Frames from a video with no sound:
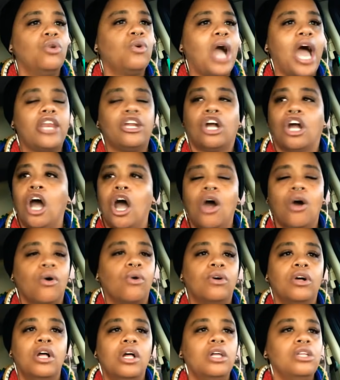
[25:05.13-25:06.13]
You gotta
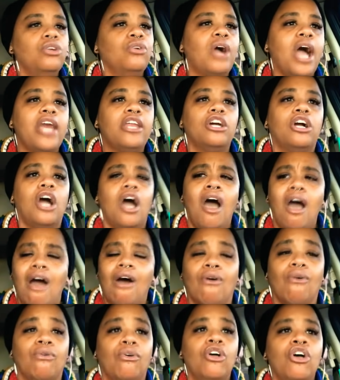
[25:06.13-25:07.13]
go. You gotta
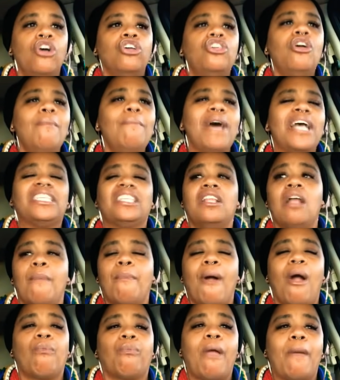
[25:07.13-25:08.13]
go. You messing
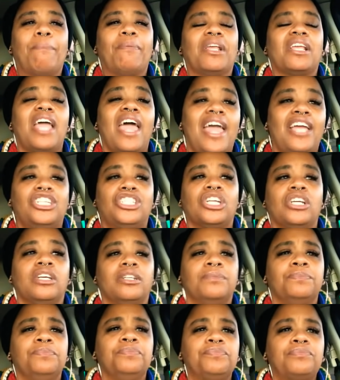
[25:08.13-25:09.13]
up our
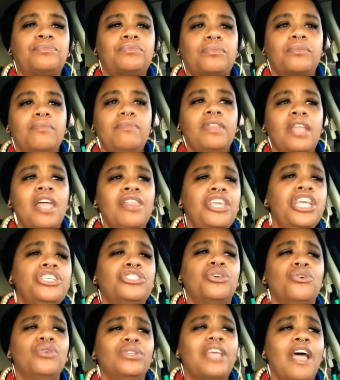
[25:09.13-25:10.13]
reputation.
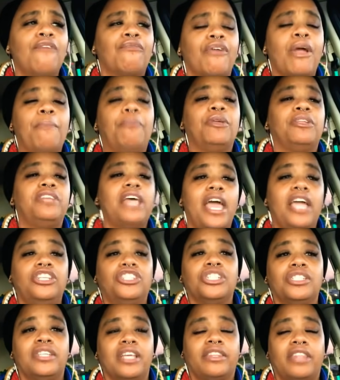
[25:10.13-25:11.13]
These schools have
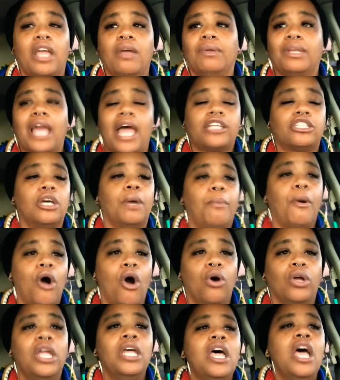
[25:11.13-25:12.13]
reputations that they would like to
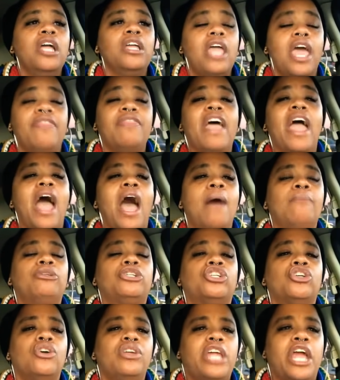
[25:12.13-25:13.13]
uphold. And they, I'm
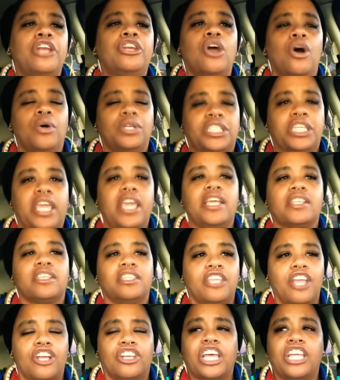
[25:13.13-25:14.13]
sure they know it's kids
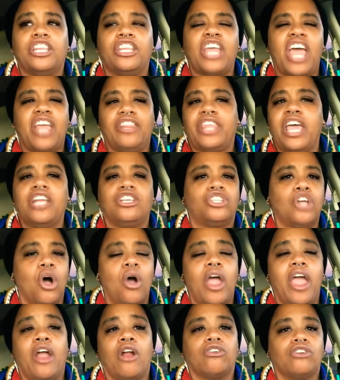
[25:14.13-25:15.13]
in there that, that
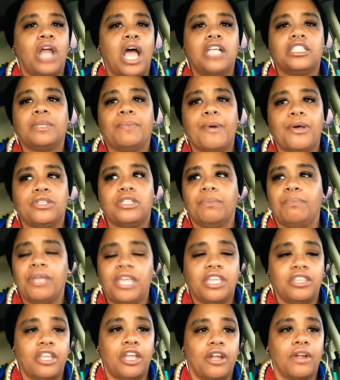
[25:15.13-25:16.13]
don't are not supposed to
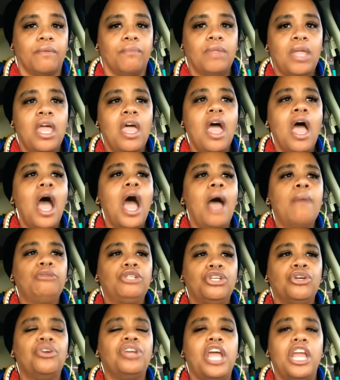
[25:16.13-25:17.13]
be in there. I'm
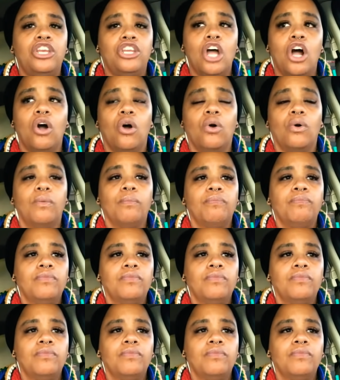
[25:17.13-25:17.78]
sure they know.